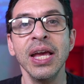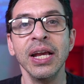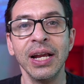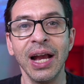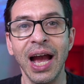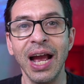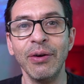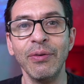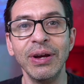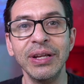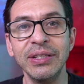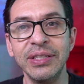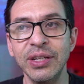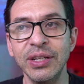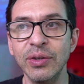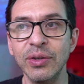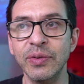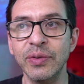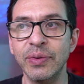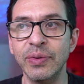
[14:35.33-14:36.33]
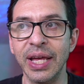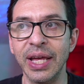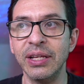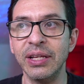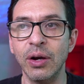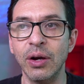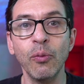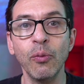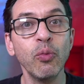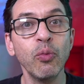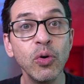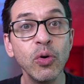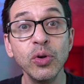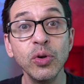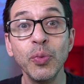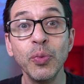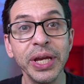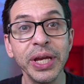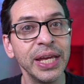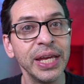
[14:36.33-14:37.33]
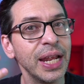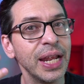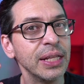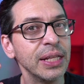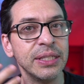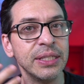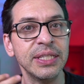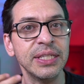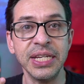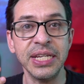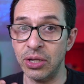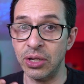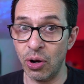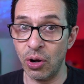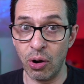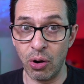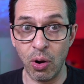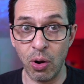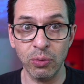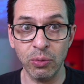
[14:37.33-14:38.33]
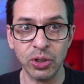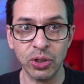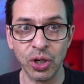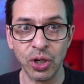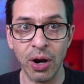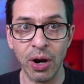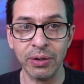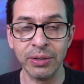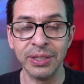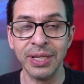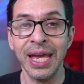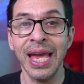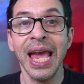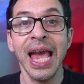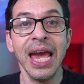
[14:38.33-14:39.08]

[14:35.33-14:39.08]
Chiron deals with like a wound we cannot see in our own charts.